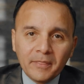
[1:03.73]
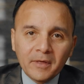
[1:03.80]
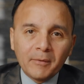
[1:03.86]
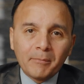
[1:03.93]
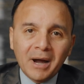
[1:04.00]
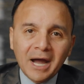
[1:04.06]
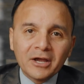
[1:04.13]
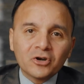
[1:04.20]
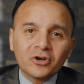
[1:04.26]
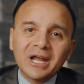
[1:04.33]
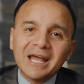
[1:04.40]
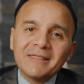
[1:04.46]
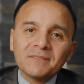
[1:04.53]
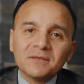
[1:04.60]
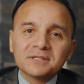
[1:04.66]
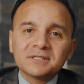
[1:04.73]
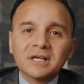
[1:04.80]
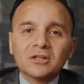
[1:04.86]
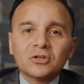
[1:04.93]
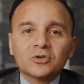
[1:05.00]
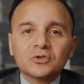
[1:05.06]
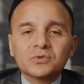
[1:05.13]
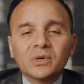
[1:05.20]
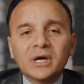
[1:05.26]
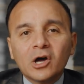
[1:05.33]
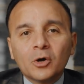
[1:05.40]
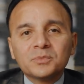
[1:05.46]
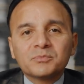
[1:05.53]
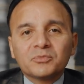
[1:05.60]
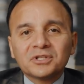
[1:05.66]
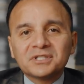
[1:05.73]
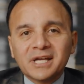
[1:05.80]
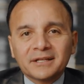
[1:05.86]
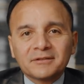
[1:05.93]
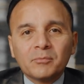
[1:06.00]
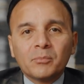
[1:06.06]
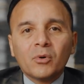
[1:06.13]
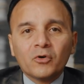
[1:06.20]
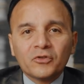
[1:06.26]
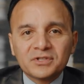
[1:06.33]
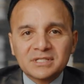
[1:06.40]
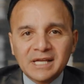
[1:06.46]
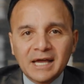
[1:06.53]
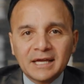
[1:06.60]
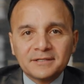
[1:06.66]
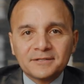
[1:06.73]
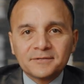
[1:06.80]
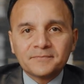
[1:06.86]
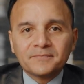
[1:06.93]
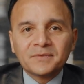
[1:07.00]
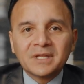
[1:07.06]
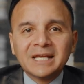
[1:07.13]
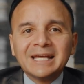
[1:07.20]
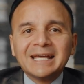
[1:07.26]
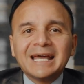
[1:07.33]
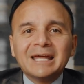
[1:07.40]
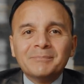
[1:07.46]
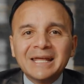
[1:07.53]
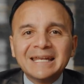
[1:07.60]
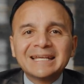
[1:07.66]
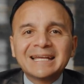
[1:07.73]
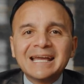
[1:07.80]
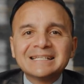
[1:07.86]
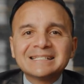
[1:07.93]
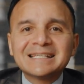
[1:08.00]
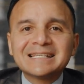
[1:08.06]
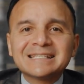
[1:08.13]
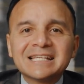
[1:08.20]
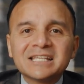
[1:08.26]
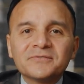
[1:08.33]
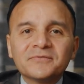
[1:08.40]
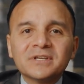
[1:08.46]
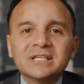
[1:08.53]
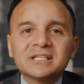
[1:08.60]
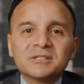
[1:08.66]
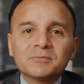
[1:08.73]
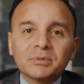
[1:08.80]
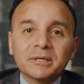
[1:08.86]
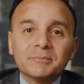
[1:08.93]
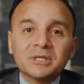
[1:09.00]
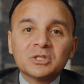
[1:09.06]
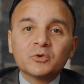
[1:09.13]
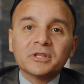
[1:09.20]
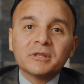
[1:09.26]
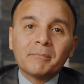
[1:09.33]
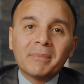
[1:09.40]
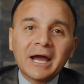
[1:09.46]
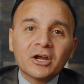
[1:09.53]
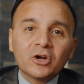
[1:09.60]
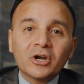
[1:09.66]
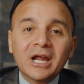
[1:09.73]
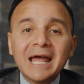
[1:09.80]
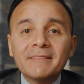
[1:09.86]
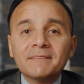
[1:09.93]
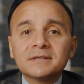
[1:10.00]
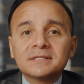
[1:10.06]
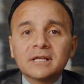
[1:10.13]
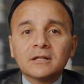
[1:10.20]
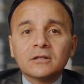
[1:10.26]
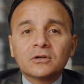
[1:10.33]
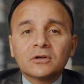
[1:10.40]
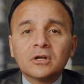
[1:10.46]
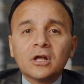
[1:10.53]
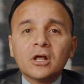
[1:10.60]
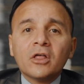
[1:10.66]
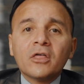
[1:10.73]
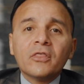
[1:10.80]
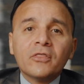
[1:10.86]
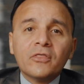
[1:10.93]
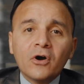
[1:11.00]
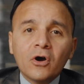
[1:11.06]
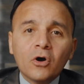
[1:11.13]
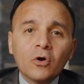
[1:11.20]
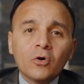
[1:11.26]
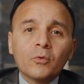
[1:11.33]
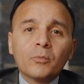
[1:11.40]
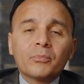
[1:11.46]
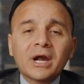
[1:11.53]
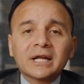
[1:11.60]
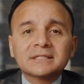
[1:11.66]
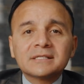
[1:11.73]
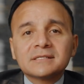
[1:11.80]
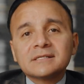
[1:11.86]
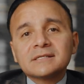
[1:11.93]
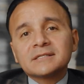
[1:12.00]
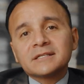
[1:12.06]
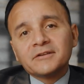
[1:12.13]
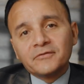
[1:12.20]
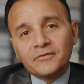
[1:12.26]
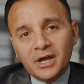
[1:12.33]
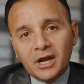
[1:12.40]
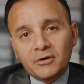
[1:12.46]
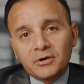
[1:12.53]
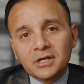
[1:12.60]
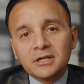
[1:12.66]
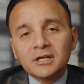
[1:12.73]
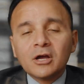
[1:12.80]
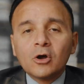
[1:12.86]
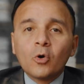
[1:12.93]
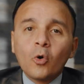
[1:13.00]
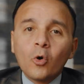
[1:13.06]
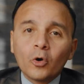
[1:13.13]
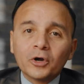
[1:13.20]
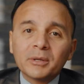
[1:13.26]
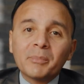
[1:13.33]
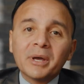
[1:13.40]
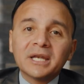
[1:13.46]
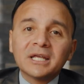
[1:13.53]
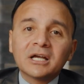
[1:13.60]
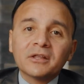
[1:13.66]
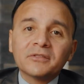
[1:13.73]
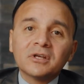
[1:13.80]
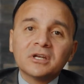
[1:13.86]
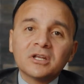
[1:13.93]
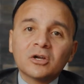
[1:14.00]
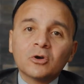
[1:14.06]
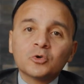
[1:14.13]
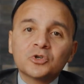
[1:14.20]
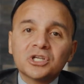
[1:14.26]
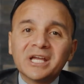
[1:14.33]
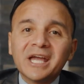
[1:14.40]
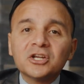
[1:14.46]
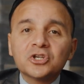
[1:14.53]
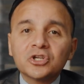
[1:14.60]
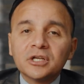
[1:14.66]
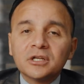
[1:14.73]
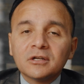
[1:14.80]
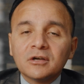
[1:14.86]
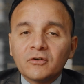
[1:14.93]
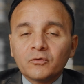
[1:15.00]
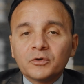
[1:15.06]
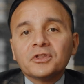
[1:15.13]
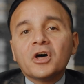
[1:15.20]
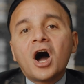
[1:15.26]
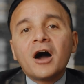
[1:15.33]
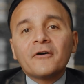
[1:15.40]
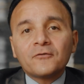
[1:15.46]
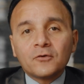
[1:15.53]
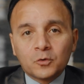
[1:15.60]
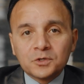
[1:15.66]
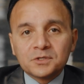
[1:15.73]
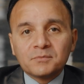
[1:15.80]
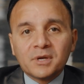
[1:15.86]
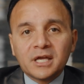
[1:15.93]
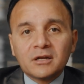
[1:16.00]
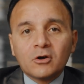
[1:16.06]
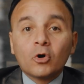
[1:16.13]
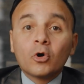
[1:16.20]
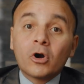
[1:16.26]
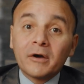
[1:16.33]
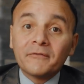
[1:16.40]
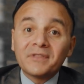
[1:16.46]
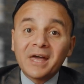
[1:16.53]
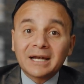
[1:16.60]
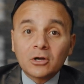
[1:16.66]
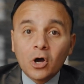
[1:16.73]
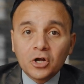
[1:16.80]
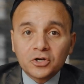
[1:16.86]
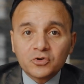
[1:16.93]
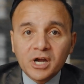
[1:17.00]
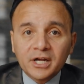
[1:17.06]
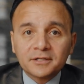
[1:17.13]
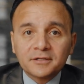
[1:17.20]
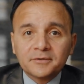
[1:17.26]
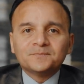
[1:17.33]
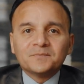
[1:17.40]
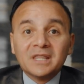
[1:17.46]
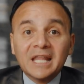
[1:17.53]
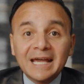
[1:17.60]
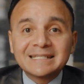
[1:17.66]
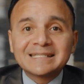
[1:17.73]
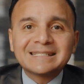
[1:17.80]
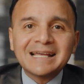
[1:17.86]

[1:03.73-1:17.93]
the buyer and the seller, so it helps protect both sides. In many cases, this fee is split between the buyer and the seller, though practices can vary or depending on the negotiation of when the offer was made or of that contract. Next,